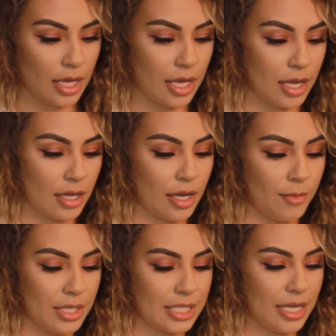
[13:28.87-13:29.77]
and I'm
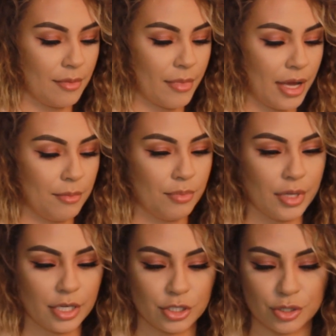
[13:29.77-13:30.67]
going to take my
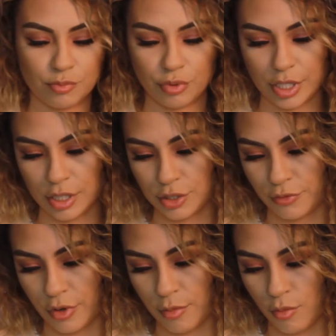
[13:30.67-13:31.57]
blush brush
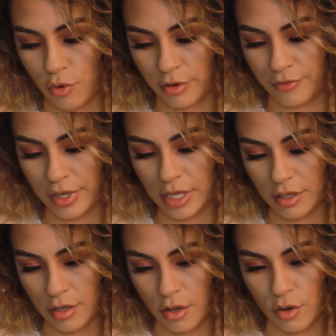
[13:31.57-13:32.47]
from
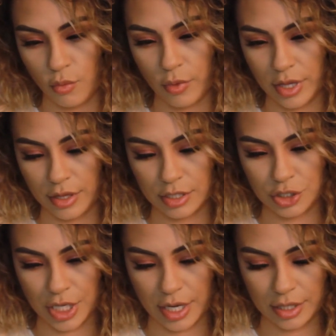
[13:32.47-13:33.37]
Morphe with
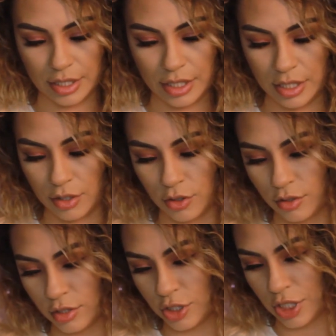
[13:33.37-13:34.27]
Jaclyn
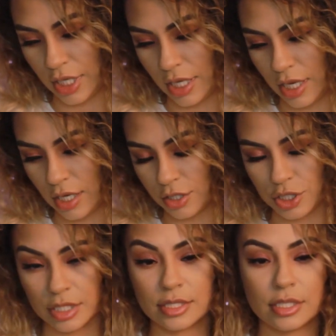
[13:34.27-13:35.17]
Hill
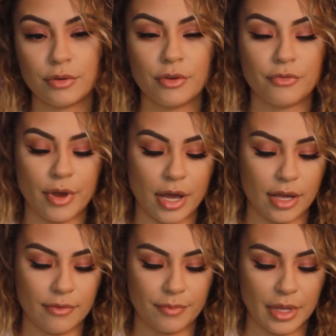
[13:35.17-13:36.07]

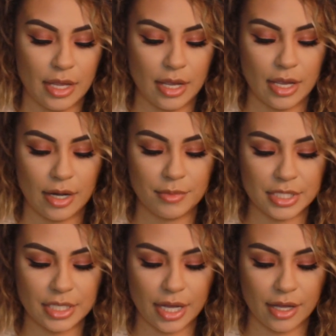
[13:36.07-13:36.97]
GH05, and I'm
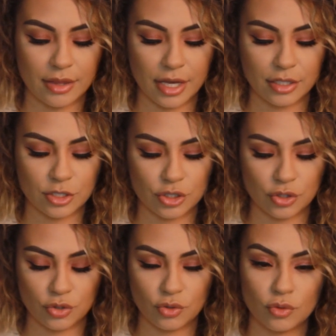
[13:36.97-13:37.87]
just going to add that
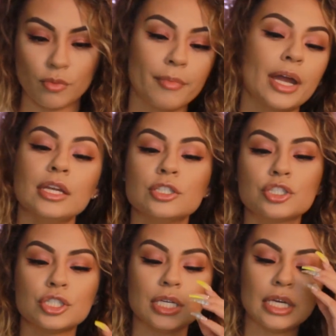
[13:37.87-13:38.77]
to my
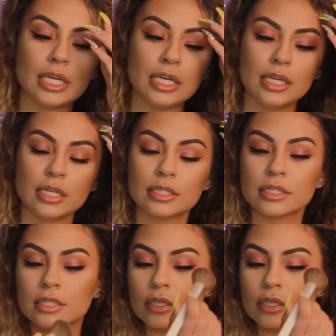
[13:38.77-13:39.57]
cheeks.